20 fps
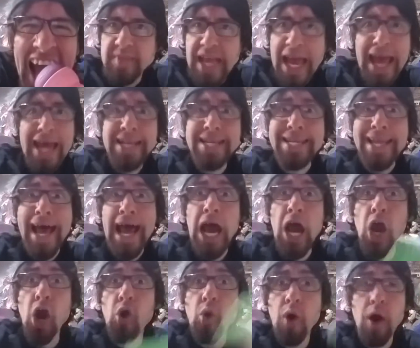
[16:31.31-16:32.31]
And
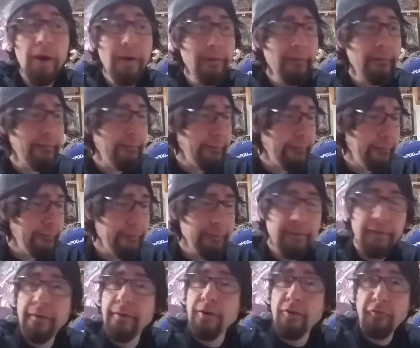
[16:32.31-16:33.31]
now,
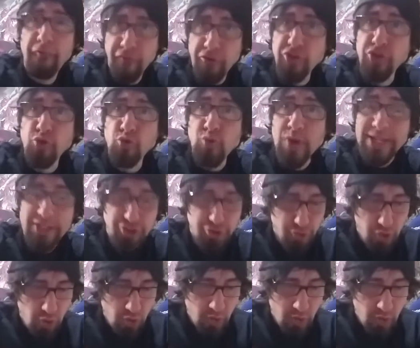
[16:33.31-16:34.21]
for the retro